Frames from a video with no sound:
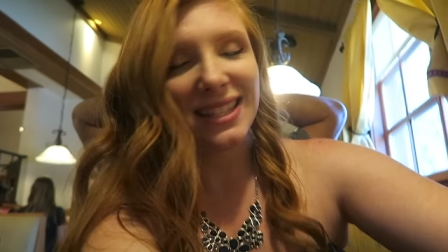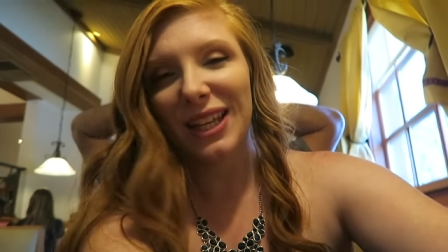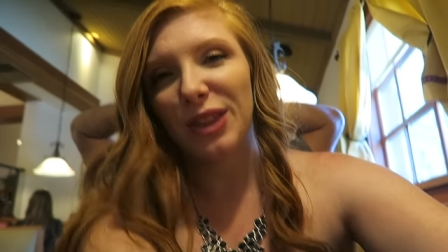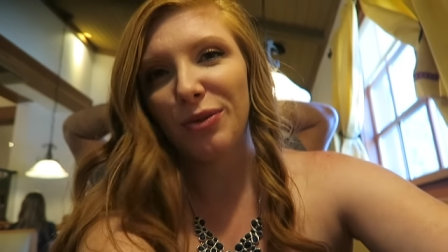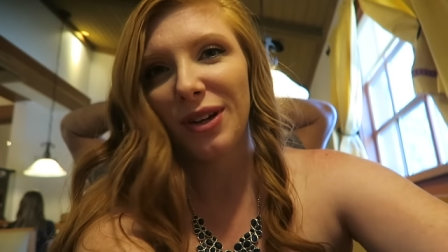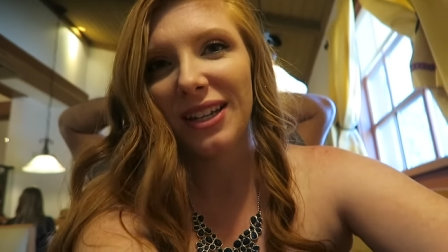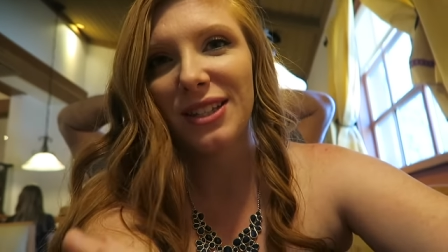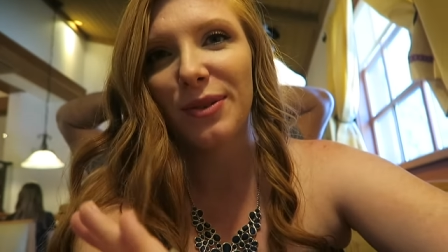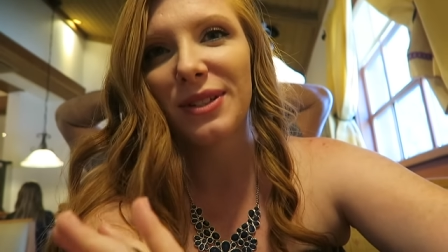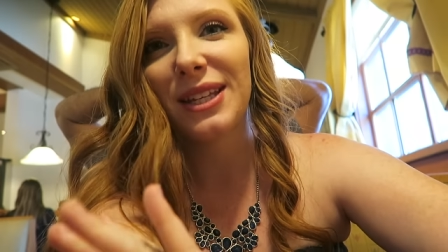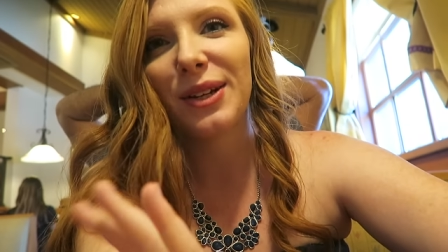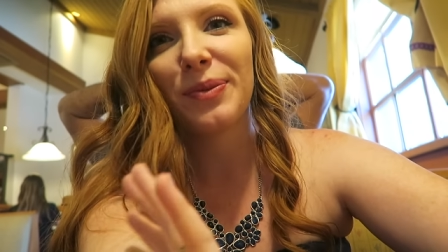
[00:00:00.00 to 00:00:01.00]
It's like three,
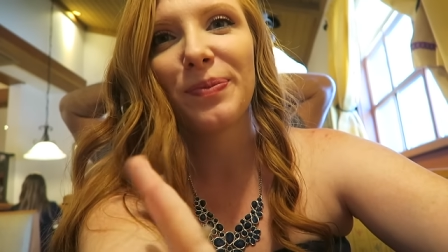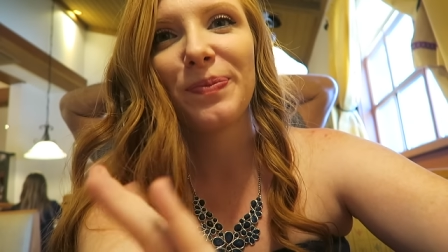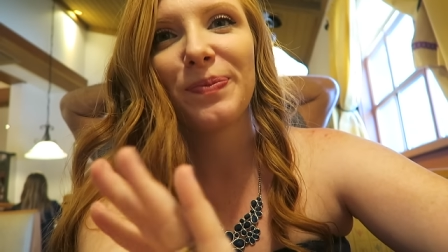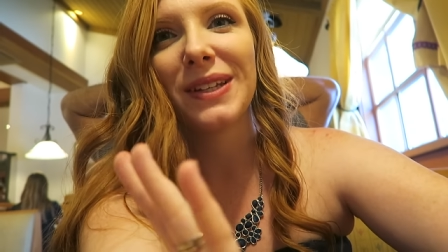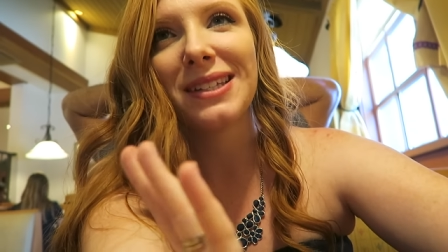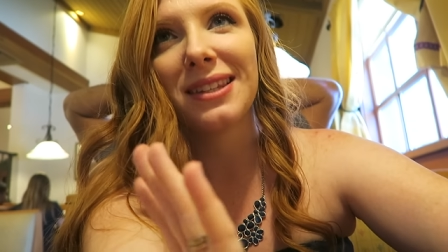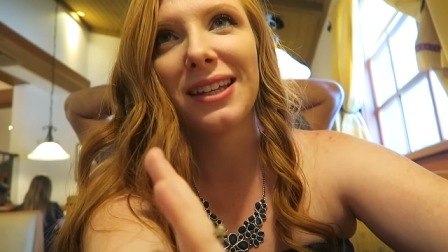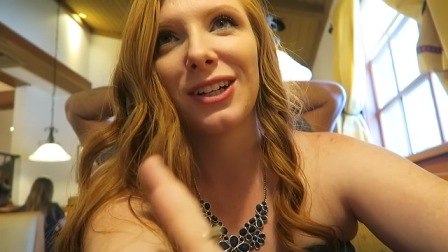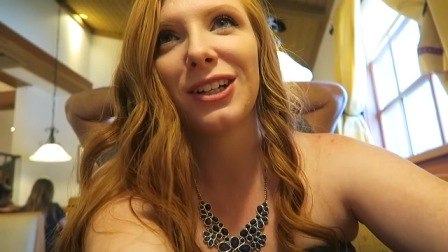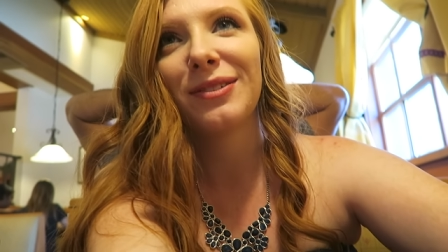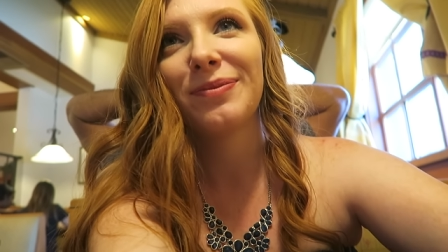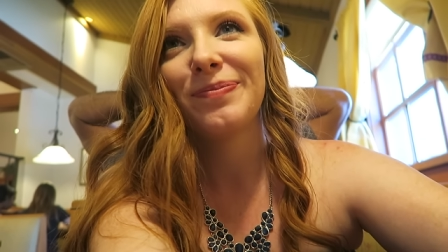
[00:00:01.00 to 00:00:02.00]
so it's like, it's
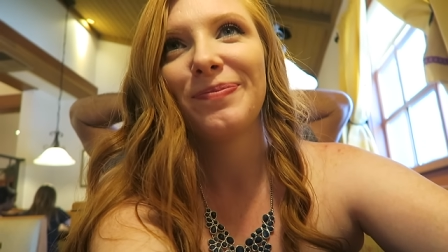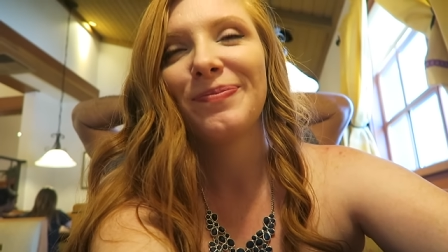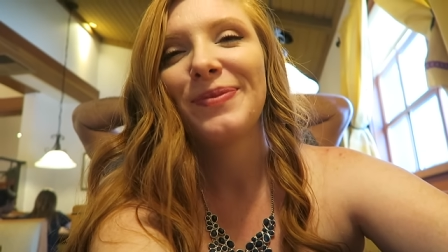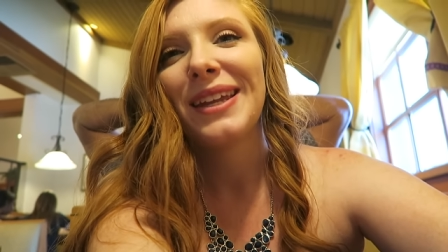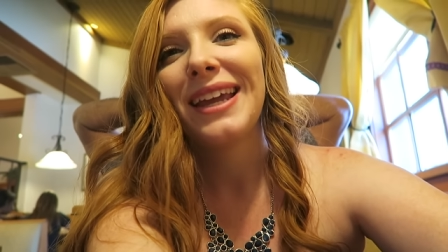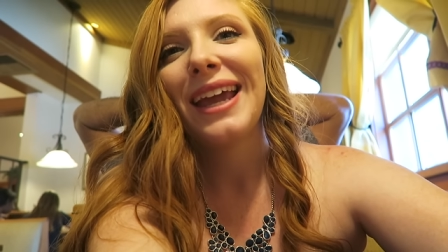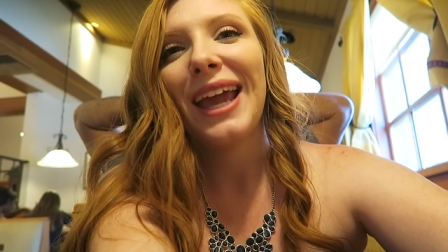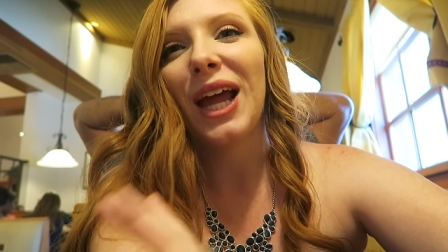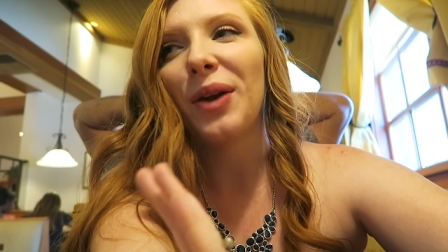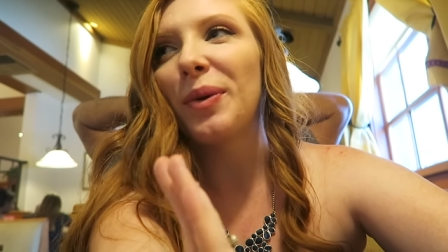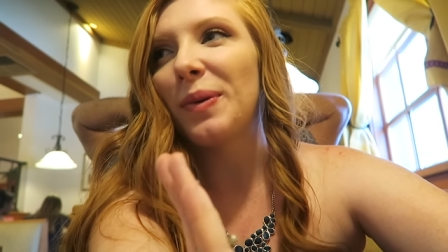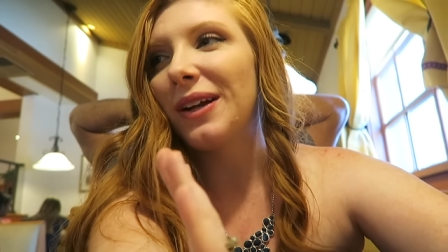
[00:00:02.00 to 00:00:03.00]
winter.
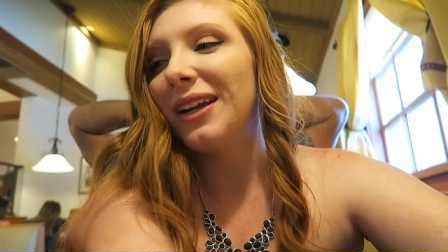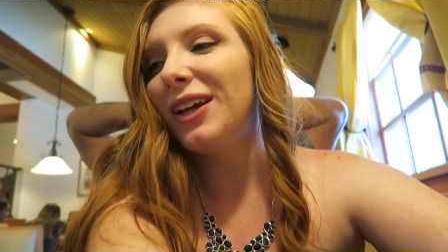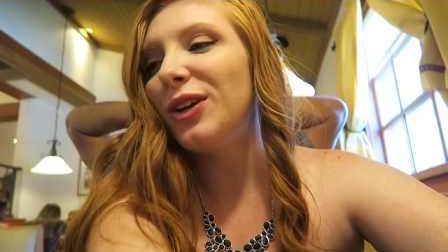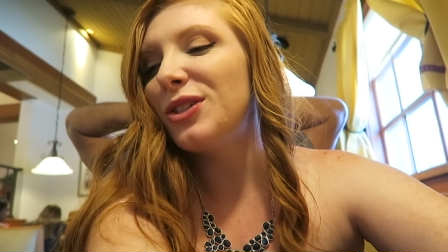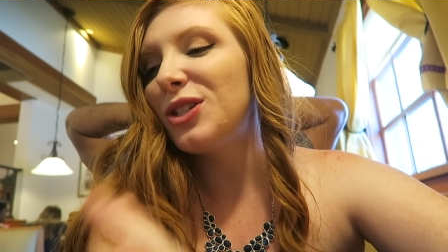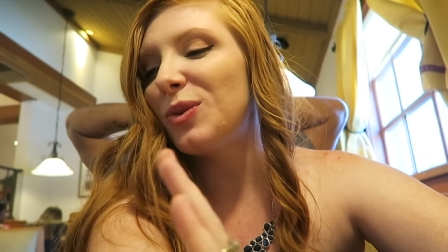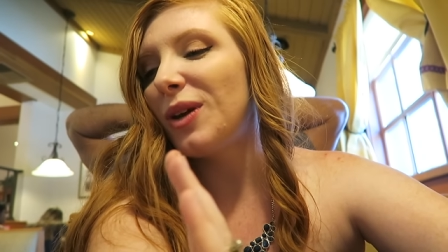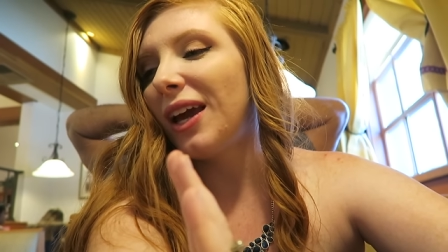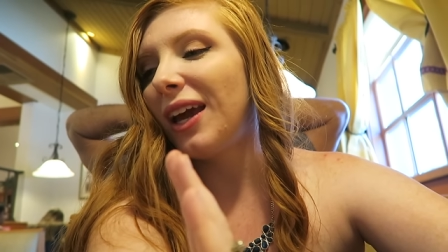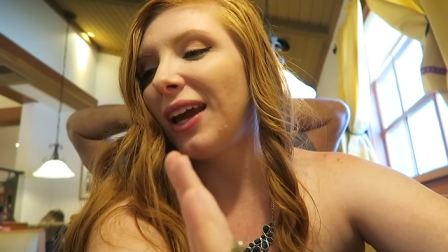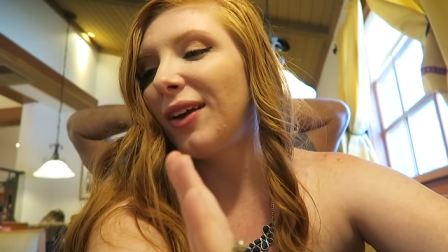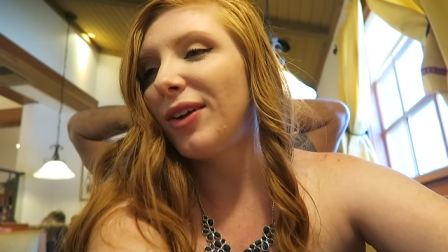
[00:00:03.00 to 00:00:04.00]
And we were gonna go to
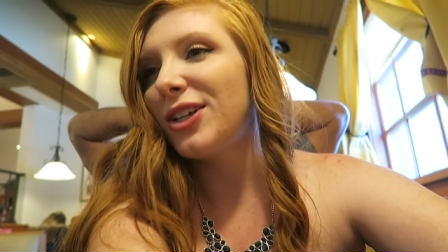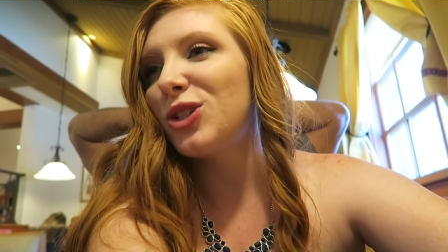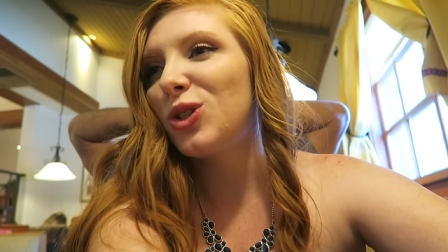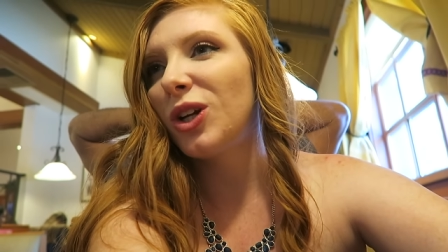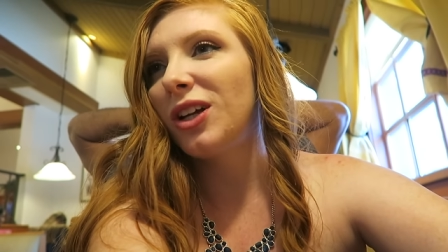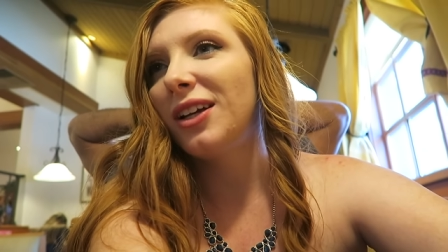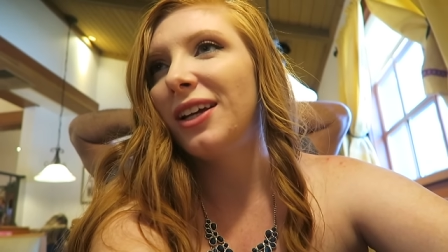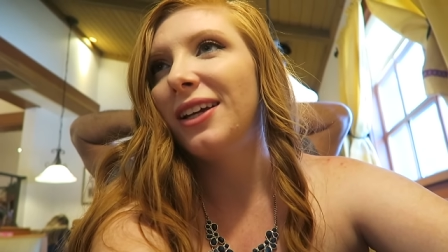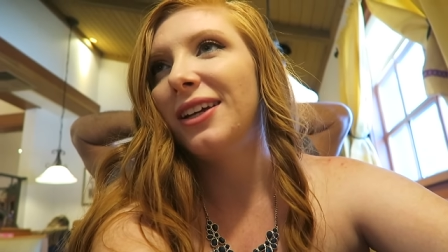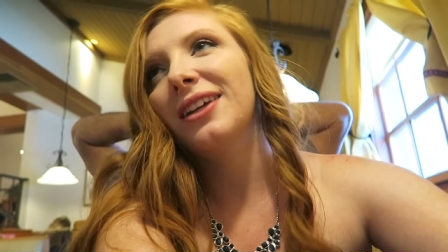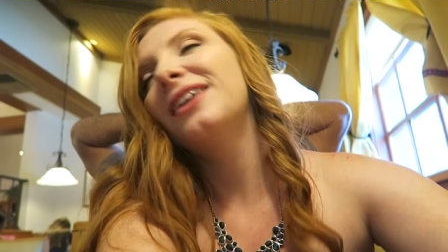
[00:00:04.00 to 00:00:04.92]
a restaurant,